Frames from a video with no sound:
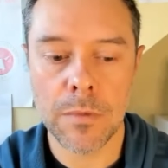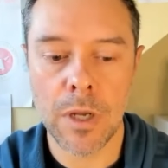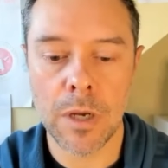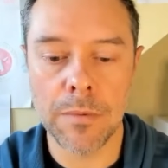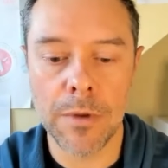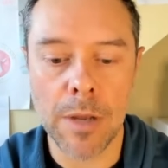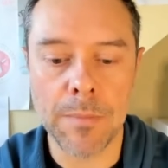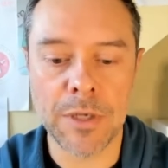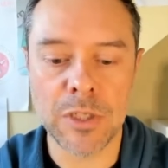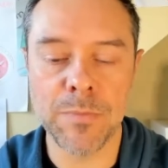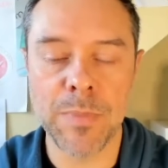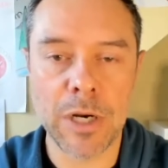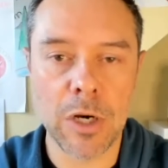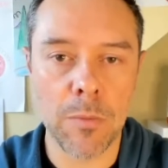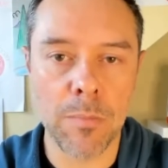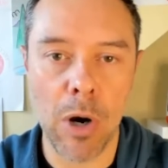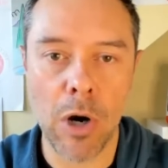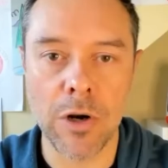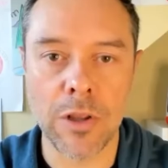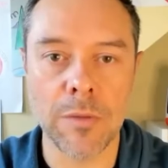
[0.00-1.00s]

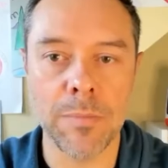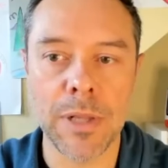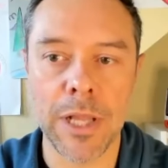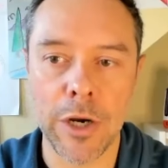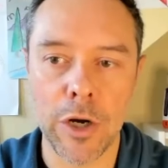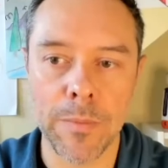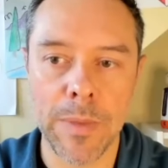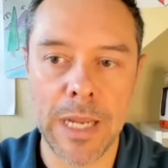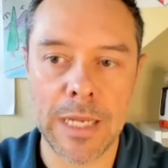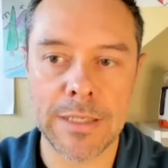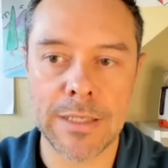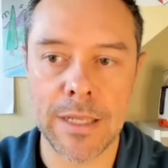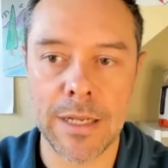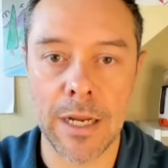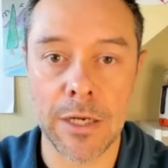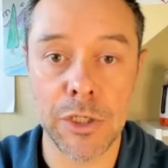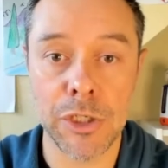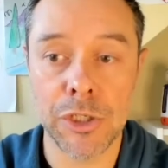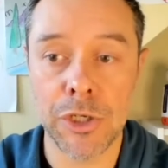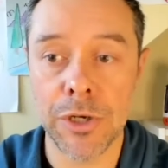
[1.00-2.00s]
of the player base than
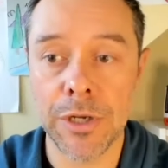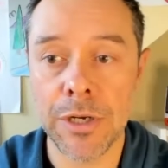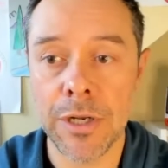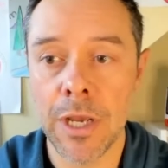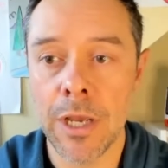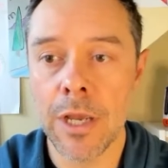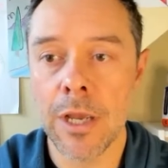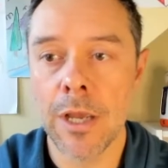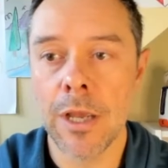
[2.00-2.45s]
I should,